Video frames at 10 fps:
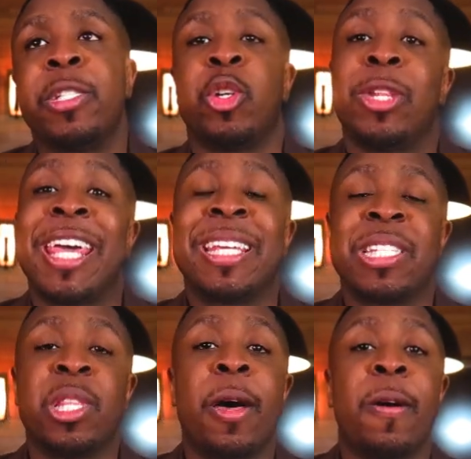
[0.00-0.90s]
So that
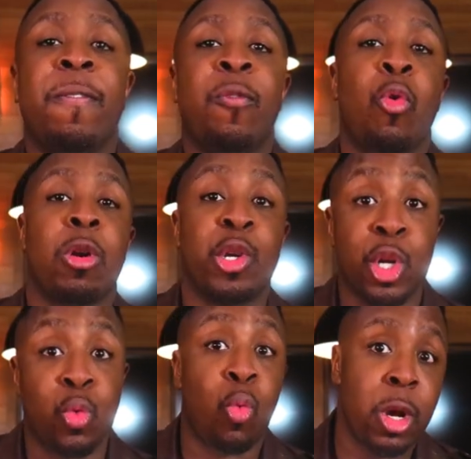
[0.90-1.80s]
is love for
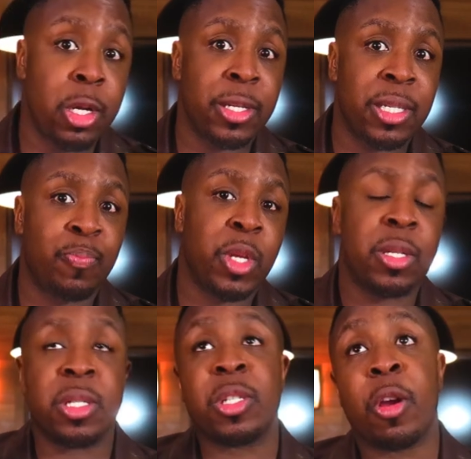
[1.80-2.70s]
good works,
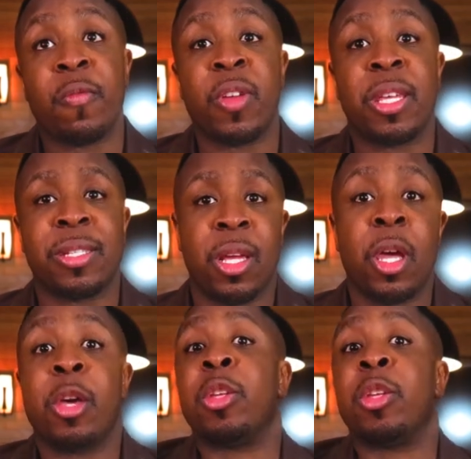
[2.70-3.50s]
service,